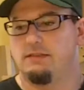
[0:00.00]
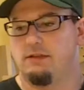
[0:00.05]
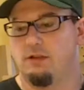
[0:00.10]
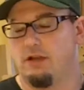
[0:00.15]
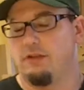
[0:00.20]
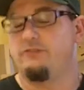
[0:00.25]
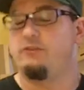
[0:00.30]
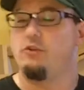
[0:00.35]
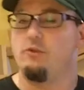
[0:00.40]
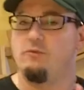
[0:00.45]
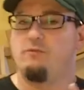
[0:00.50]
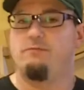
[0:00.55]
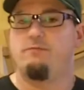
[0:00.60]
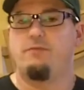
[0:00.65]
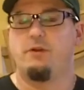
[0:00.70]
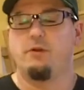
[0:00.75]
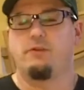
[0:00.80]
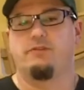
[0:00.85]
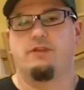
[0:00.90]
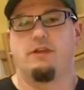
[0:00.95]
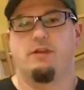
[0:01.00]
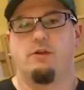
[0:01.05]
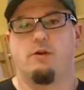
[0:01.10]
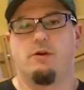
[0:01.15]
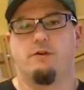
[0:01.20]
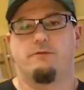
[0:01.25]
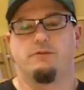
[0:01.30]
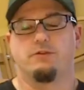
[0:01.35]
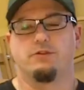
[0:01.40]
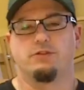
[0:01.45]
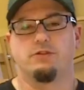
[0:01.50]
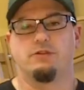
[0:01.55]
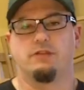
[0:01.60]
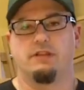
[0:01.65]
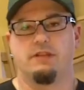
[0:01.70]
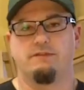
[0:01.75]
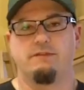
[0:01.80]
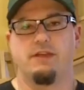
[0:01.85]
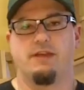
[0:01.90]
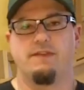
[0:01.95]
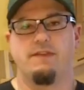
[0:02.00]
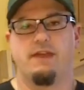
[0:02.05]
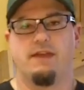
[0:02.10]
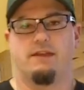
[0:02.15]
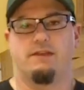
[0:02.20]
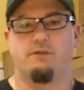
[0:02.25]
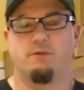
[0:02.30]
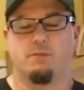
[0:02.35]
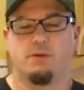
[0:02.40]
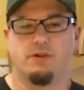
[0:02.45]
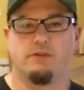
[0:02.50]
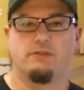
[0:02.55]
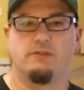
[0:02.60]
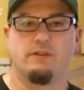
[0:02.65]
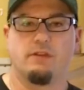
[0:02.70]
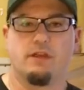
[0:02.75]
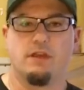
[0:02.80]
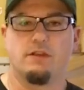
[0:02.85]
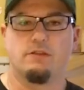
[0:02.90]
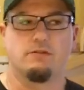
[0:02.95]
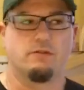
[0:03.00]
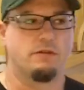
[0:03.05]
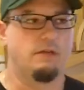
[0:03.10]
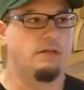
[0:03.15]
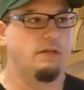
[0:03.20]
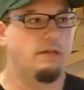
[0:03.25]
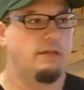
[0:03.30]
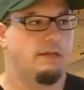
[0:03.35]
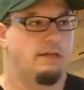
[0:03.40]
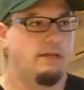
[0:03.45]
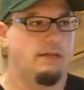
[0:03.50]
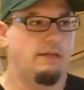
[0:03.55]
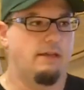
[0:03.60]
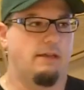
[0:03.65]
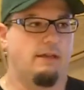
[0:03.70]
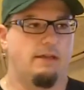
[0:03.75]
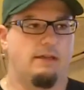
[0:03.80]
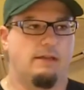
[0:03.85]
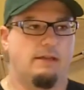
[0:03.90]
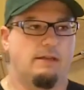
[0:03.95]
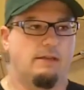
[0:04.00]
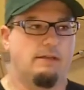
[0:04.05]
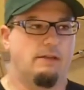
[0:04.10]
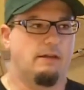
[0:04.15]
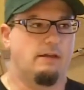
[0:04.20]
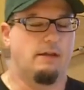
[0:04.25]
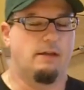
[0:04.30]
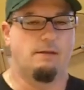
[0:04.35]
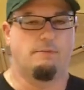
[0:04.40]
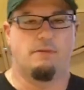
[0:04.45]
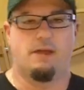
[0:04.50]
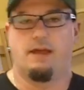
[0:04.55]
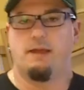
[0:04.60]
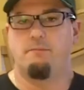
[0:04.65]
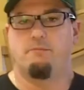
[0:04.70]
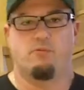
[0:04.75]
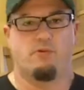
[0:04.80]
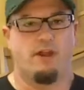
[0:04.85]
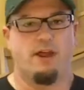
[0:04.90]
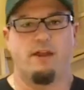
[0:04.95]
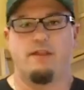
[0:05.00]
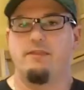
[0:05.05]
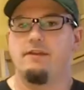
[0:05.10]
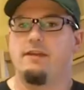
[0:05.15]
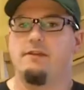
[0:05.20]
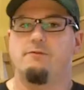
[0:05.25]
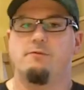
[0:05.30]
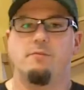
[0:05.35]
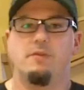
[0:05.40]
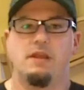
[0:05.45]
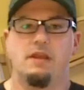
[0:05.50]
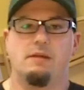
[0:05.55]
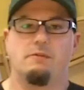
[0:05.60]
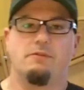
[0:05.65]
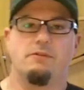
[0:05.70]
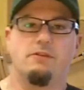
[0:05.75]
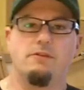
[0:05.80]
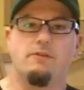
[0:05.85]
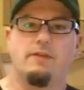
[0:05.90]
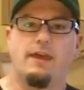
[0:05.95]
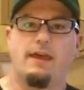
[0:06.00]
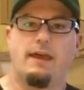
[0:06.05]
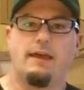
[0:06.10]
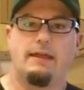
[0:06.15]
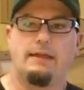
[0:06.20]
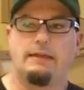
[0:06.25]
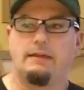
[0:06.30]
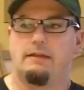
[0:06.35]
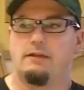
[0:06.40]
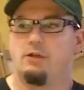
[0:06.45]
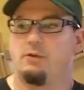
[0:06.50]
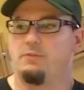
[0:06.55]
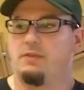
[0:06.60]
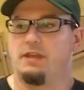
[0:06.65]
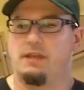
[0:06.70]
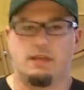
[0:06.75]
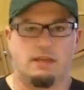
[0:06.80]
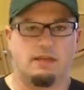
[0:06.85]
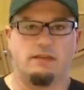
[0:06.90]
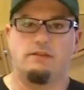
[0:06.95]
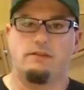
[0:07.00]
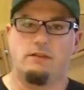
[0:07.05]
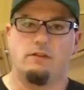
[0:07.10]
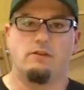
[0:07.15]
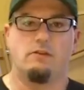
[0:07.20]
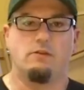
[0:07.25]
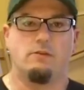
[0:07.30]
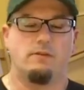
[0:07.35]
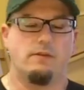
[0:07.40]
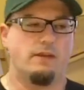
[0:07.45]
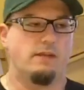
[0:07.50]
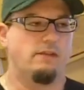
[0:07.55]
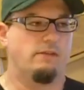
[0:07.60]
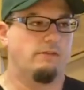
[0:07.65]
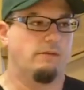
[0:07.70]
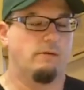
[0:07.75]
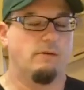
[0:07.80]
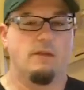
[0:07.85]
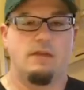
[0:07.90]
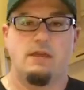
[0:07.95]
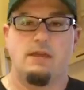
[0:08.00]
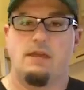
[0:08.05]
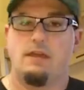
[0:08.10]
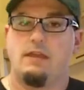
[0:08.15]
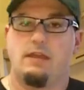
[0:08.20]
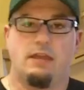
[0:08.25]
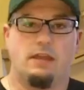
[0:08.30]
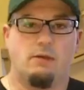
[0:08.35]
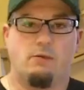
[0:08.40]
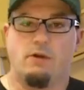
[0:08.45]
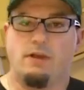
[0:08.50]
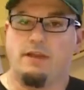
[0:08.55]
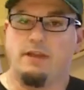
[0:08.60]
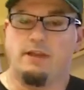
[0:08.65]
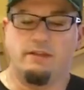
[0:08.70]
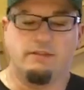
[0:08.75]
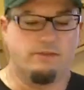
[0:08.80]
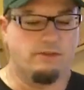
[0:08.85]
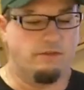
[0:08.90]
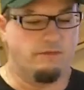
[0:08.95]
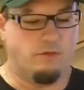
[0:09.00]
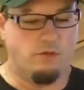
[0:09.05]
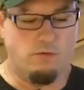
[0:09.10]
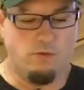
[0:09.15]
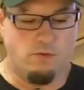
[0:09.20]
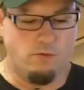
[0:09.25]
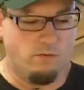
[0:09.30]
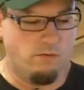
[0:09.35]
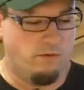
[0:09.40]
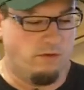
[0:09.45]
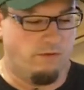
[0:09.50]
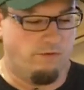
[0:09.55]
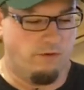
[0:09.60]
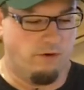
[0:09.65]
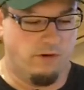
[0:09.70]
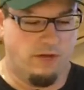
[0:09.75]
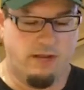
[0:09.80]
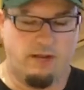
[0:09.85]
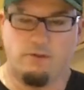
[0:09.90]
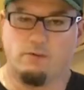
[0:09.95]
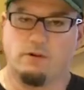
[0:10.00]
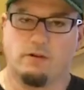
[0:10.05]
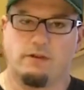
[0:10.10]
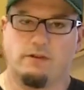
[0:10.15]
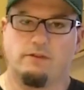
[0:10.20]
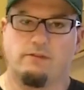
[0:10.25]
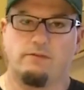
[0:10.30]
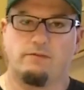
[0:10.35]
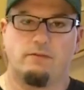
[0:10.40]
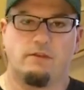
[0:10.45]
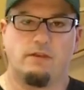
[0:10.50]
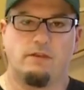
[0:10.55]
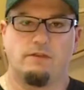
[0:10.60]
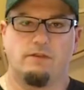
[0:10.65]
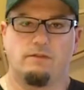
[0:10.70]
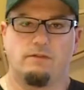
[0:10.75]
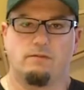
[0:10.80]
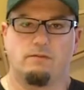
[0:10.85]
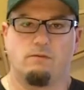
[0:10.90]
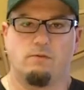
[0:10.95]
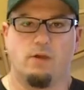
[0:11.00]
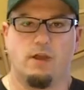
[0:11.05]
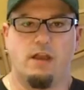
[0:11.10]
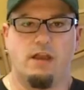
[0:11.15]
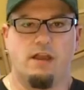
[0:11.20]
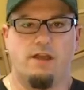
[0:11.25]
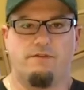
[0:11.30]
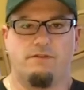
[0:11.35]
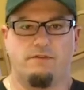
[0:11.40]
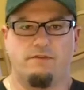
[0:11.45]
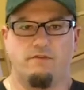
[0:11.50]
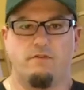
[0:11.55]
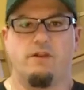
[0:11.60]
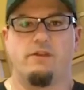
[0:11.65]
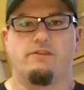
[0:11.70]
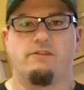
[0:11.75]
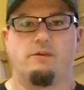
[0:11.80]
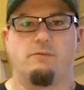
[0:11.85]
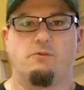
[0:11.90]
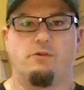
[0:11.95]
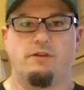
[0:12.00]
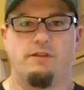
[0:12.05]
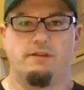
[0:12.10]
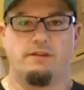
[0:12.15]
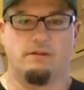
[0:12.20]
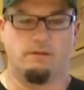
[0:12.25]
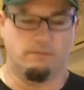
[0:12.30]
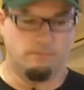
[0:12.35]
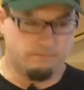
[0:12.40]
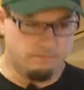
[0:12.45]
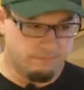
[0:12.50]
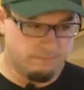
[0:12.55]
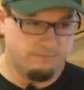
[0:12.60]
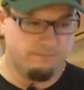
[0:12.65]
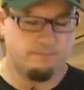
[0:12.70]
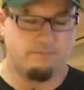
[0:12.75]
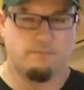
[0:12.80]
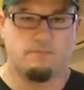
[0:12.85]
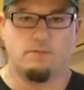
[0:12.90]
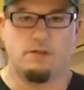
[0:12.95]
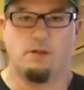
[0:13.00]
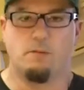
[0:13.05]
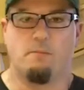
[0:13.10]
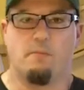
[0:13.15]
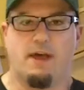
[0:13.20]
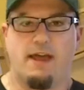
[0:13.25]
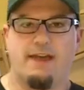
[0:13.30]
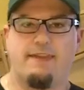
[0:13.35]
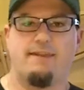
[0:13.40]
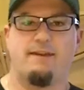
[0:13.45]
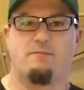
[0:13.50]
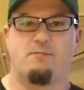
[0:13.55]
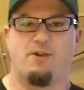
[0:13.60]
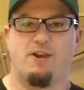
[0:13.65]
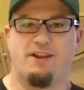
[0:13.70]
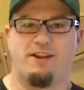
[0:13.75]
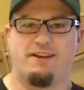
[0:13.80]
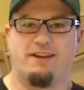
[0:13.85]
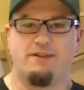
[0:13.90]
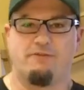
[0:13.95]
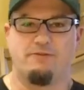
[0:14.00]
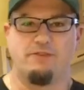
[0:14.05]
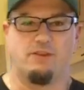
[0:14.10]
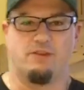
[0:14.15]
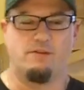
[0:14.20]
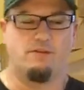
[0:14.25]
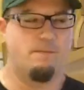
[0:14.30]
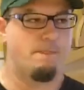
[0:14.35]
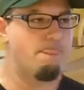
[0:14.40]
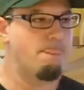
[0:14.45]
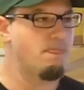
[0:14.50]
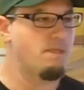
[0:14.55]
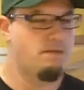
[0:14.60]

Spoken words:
or two folks I know of for sure that have done that in different parts of the country. And I'm proud of them for being able to do that, and I hope they can continue doing that. So anyone else, if your handiwork is great enough, if you got someone that'll buy that product off of you,